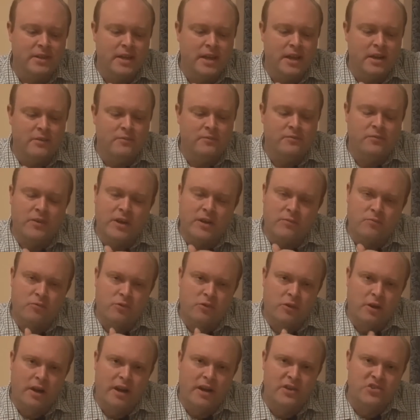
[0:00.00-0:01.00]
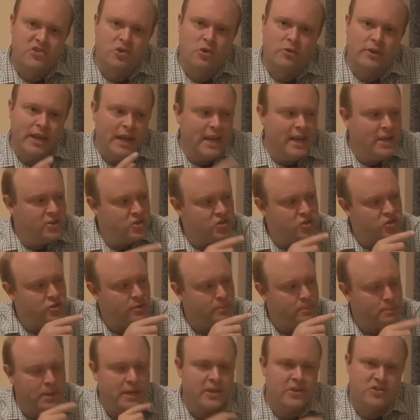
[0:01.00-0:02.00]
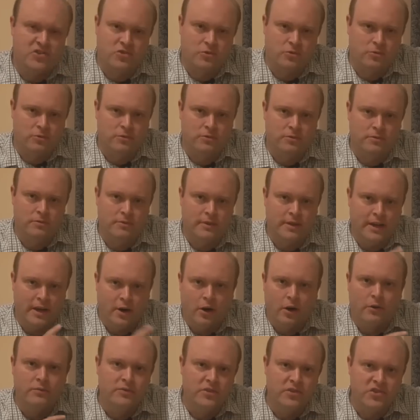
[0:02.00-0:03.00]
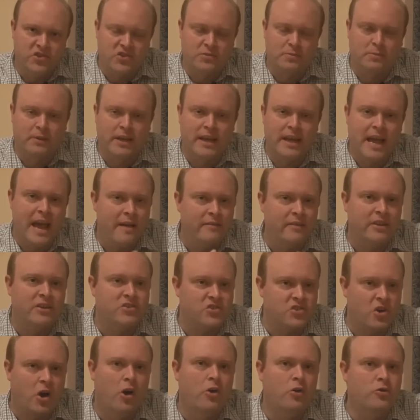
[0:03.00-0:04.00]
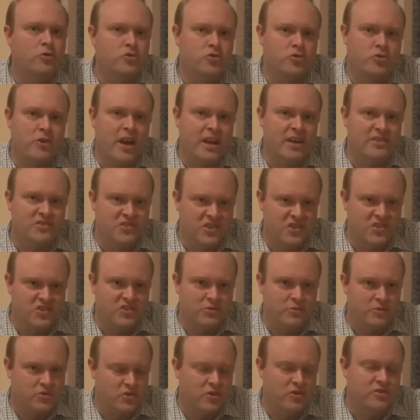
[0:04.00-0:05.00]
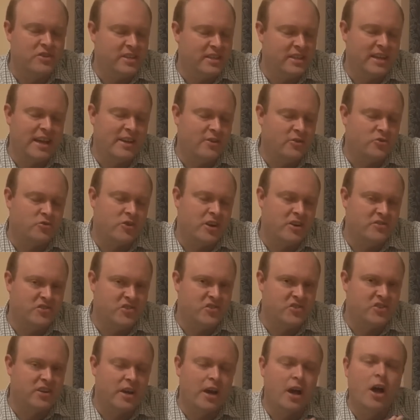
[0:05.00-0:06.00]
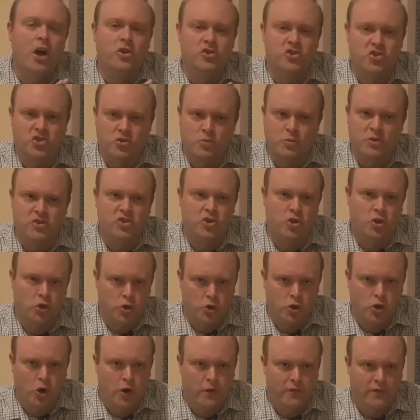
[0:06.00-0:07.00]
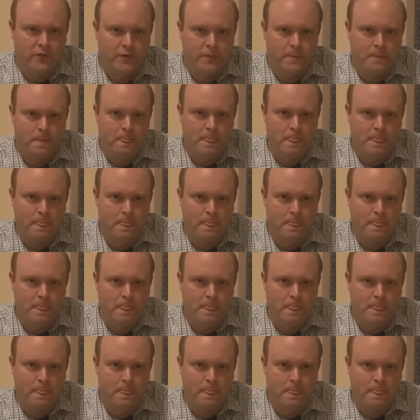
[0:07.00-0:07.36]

in, it relies on each pixel on the display having its own transistor, its own dedicated transistor, to switch it on and off.